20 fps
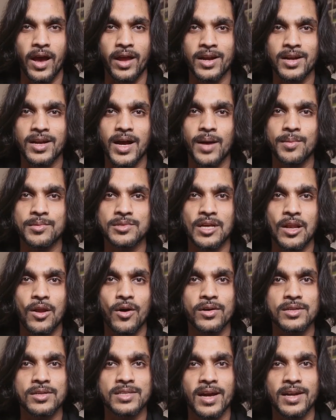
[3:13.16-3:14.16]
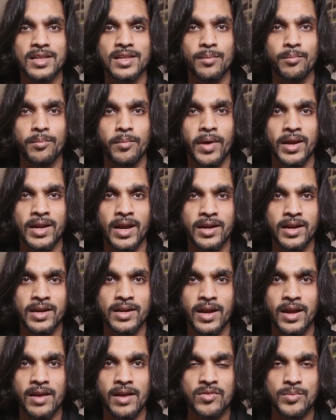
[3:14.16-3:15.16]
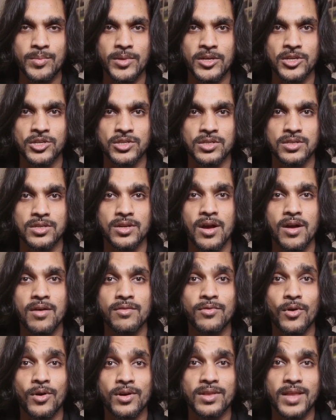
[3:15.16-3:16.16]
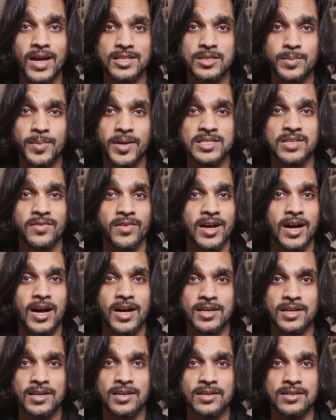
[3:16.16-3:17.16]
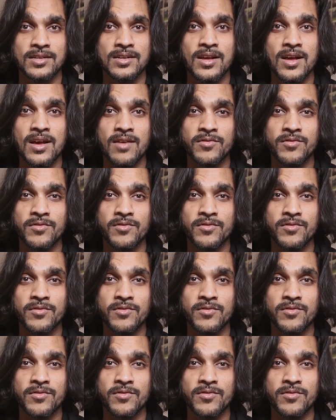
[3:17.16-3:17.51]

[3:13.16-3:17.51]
And it comes alongside the metadata information for that specific article,